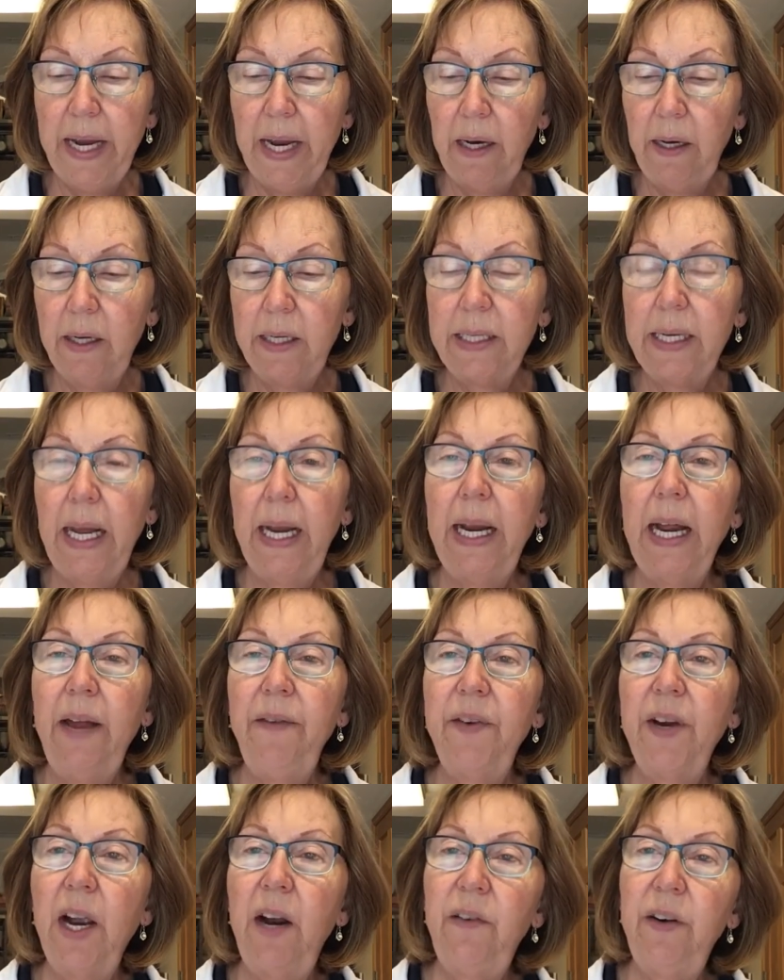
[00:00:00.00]
it looks like
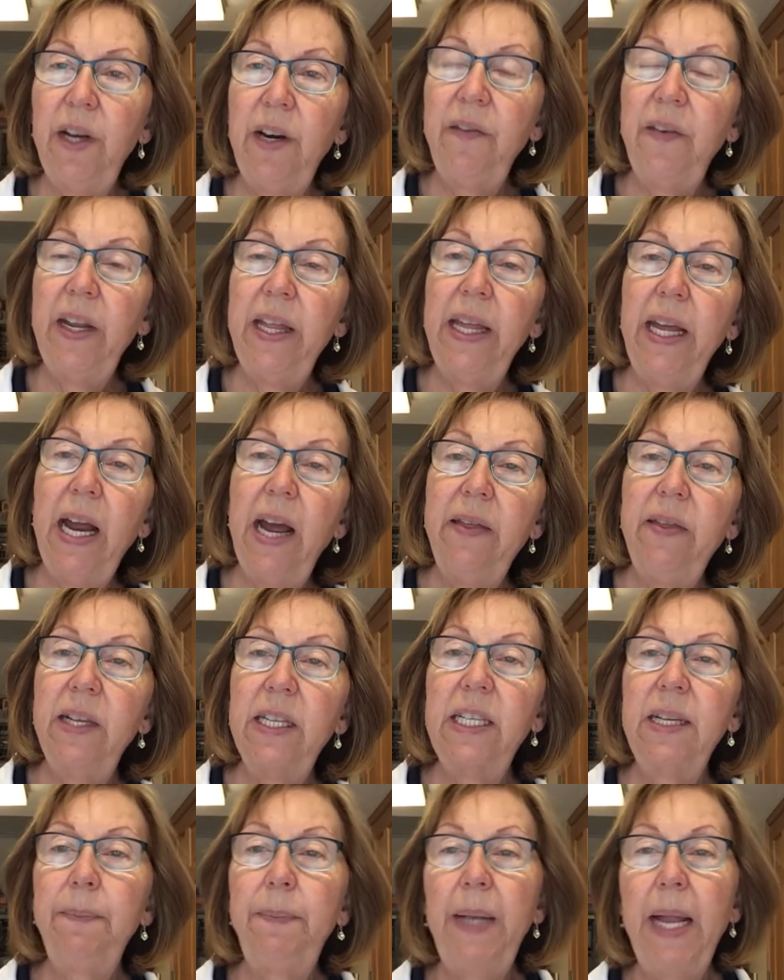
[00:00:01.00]
I've covered everything on the
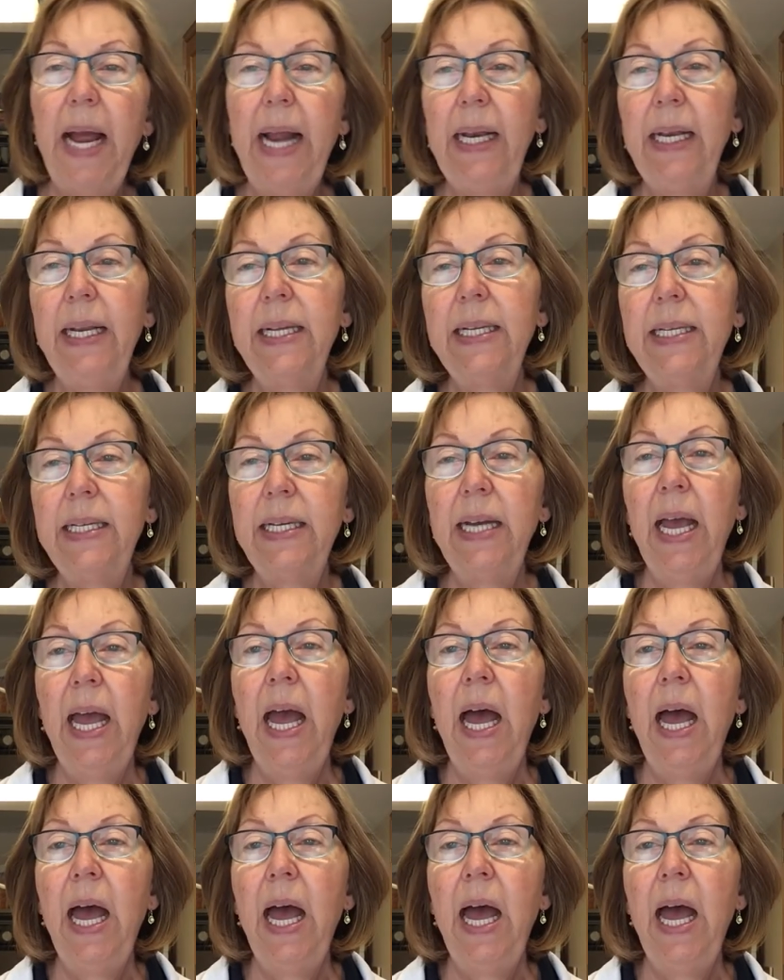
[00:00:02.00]
supply list.